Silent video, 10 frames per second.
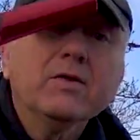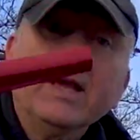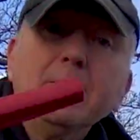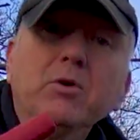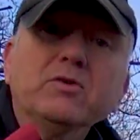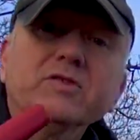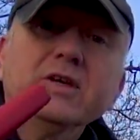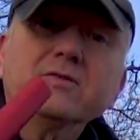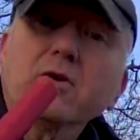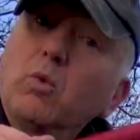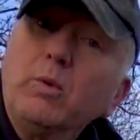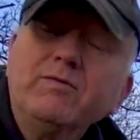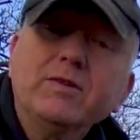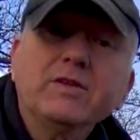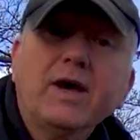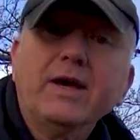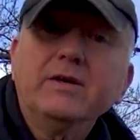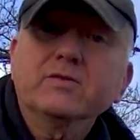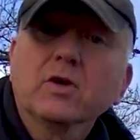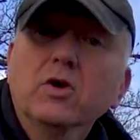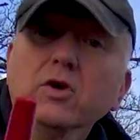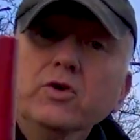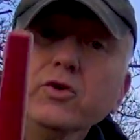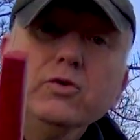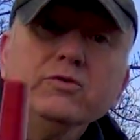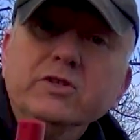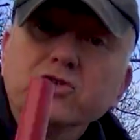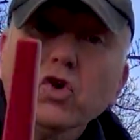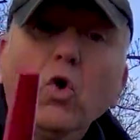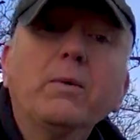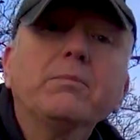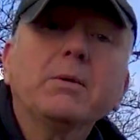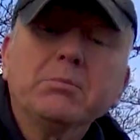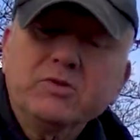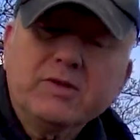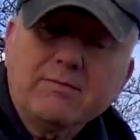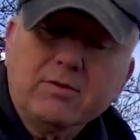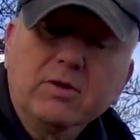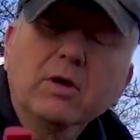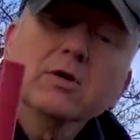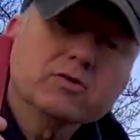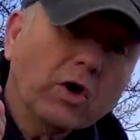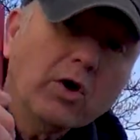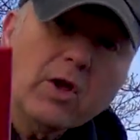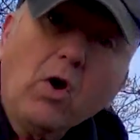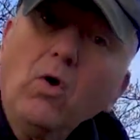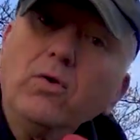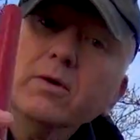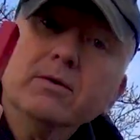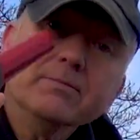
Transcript: the Mi6 with the Deus using chime number 7. Turn it on,